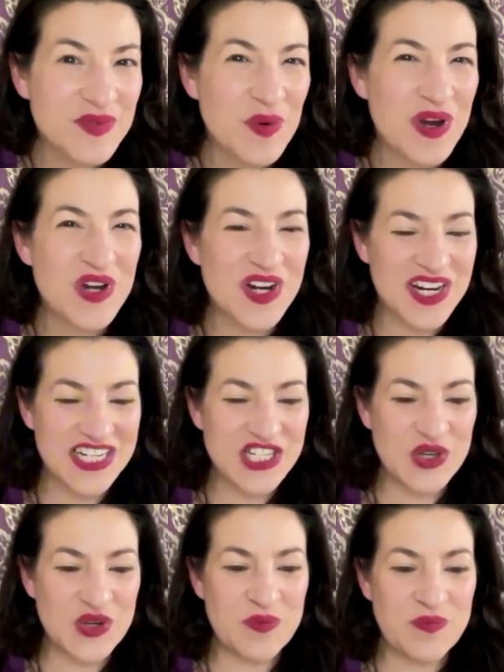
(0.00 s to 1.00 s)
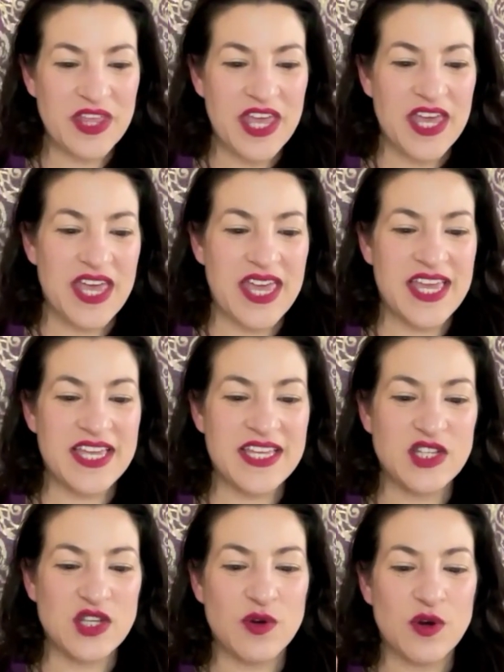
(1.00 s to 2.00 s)
what you're going to do
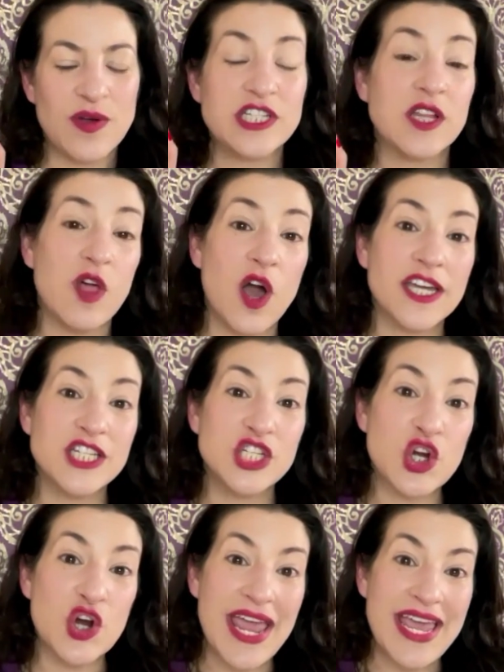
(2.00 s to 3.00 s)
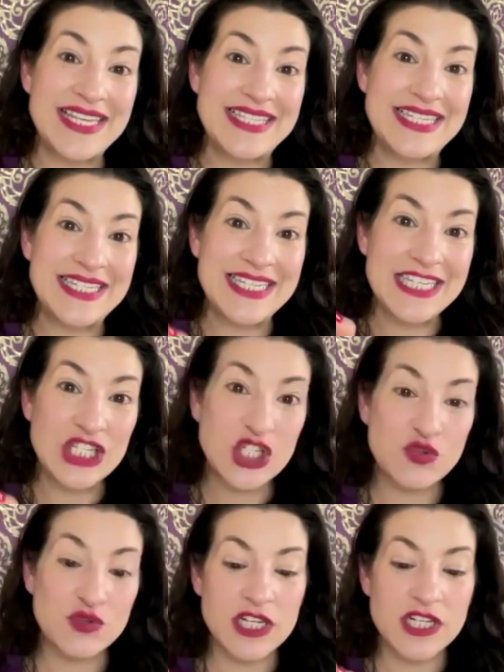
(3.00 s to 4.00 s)
is you are going to log into your
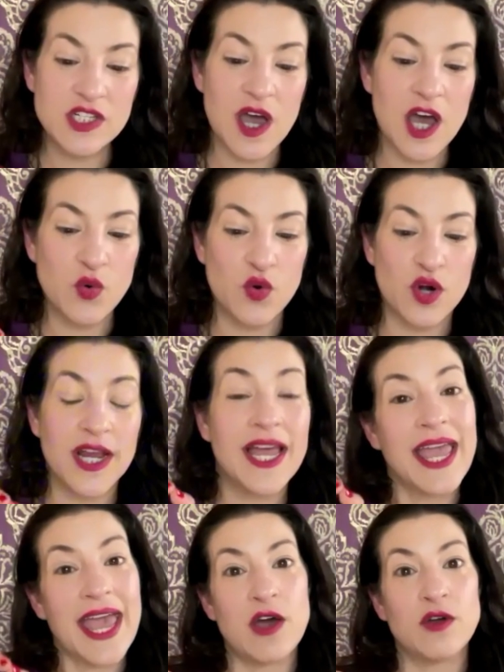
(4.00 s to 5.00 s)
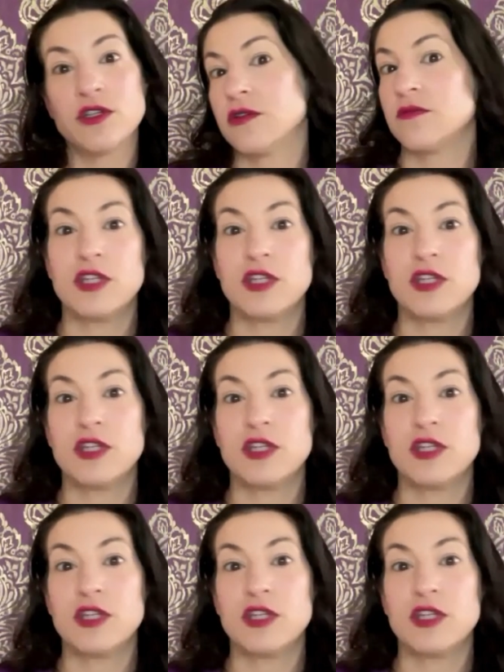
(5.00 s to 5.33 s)
actstudent.org account.